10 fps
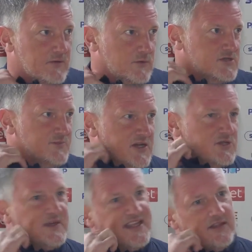was
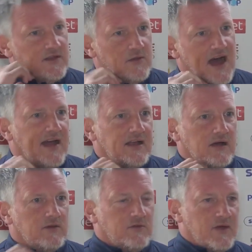because we didn't do that, you
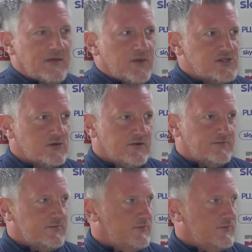know, so we looked